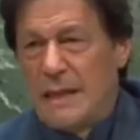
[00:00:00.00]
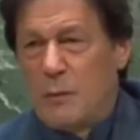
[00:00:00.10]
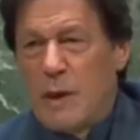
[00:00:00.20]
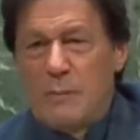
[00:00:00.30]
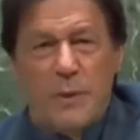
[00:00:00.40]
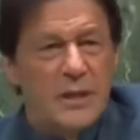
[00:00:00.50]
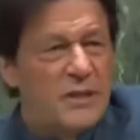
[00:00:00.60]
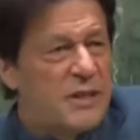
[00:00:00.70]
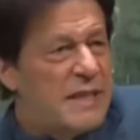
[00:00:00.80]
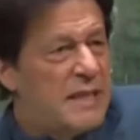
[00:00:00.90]
There are
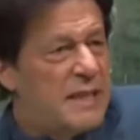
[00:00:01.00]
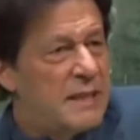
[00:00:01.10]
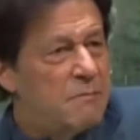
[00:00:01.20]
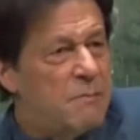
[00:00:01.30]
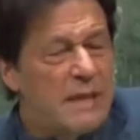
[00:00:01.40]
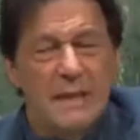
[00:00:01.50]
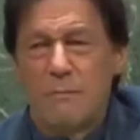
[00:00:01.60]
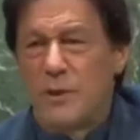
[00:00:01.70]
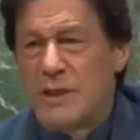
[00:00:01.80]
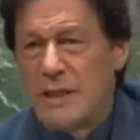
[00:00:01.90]
1.3
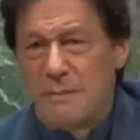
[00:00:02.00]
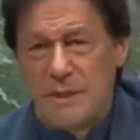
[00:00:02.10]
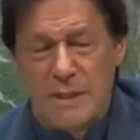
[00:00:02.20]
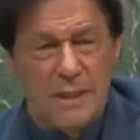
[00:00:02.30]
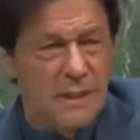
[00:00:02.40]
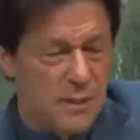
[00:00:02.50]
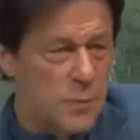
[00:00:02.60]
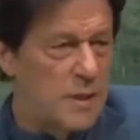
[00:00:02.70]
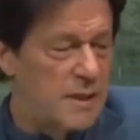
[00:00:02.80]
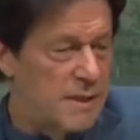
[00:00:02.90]
billion Muslims in
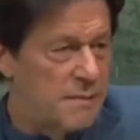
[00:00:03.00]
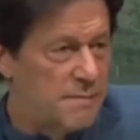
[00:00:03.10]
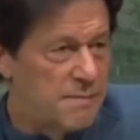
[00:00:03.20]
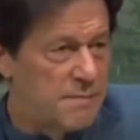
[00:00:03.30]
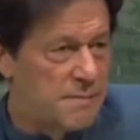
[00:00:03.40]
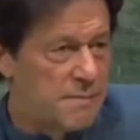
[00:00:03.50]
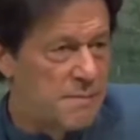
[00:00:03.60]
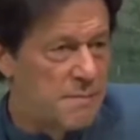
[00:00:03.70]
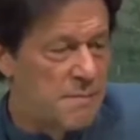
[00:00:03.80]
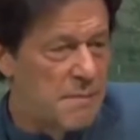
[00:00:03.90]
this world.
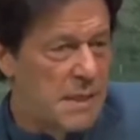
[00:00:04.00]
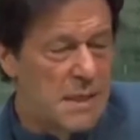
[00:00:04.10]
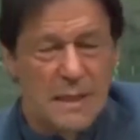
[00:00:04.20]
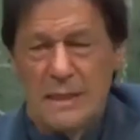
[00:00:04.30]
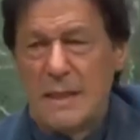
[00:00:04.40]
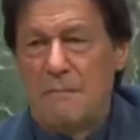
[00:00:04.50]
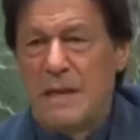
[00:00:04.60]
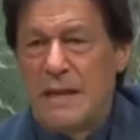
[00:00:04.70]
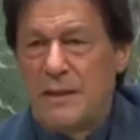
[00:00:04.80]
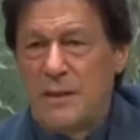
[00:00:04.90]
There are
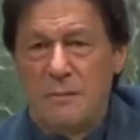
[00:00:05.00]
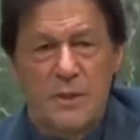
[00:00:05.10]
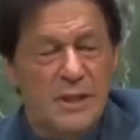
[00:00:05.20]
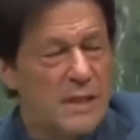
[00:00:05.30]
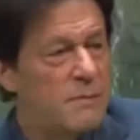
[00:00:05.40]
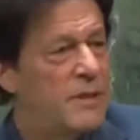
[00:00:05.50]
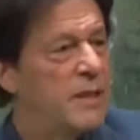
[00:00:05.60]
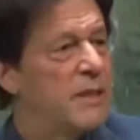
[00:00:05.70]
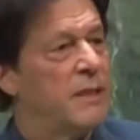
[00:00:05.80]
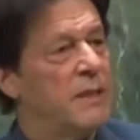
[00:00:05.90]
millions of
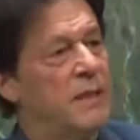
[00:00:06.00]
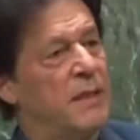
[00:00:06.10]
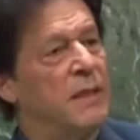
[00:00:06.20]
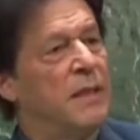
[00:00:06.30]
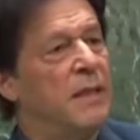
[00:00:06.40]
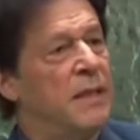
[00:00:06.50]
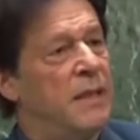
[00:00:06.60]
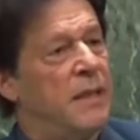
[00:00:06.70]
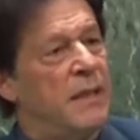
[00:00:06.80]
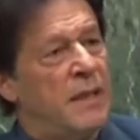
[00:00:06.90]
Muslims
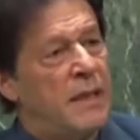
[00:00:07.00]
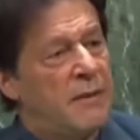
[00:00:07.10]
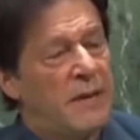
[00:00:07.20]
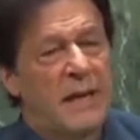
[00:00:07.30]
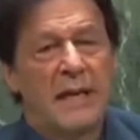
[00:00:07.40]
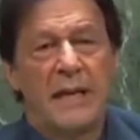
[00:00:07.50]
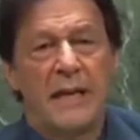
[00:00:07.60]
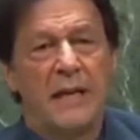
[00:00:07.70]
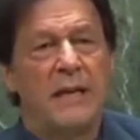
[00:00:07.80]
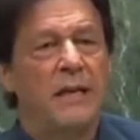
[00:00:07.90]
living
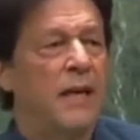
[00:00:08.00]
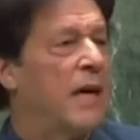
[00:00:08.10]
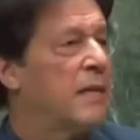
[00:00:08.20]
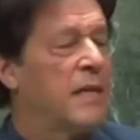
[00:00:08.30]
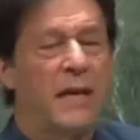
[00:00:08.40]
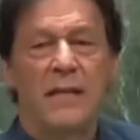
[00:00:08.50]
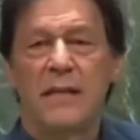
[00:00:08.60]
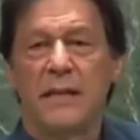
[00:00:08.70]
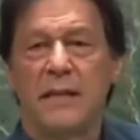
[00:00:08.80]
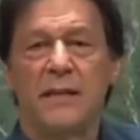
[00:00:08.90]
in other
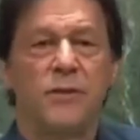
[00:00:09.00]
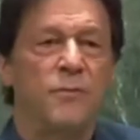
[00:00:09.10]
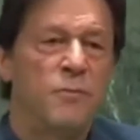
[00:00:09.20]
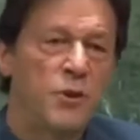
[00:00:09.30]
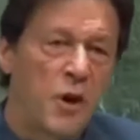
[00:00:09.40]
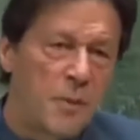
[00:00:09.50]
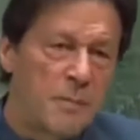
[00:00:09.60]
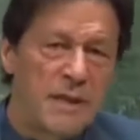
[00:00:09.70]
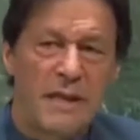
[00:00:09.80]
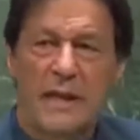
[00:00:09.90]
countries,
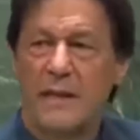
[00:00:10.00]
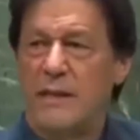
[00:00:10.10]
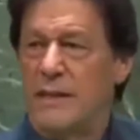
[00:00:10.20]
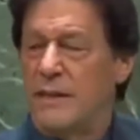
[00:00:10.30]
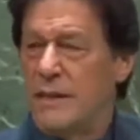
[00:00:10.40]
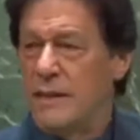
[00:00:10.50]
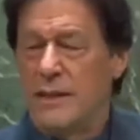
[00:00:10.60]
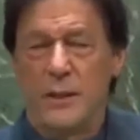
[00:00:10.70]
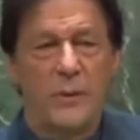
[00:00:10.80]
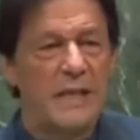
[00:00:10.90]
European countries,
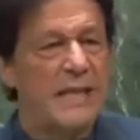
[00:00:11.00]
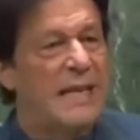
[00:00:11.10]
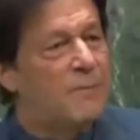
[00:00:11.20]
in the US,